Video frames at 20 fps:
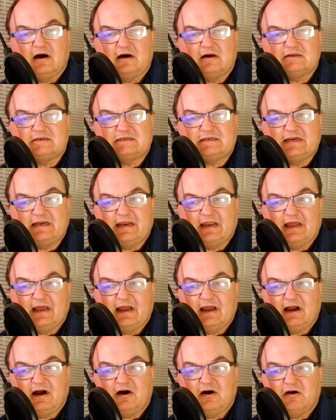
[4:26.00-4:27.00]
seeing
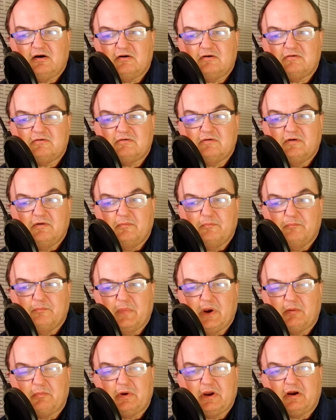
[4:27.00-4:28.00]
how
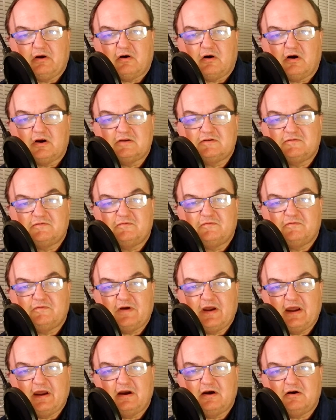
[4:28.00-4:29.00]
memory cards
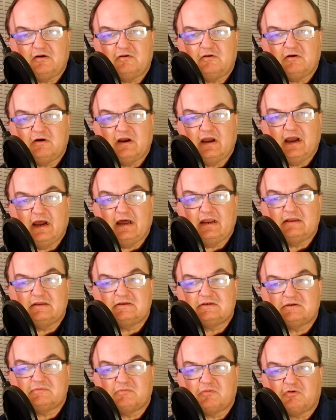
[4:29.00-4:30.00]
fail at
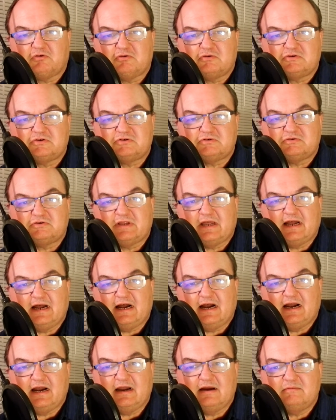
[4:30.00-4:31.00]
some crucial
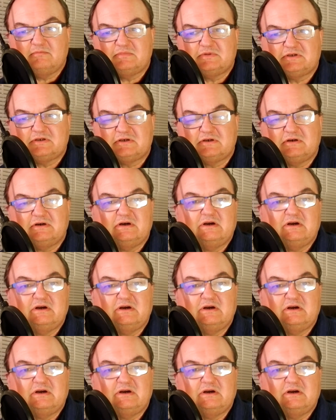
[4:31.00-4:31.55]
times.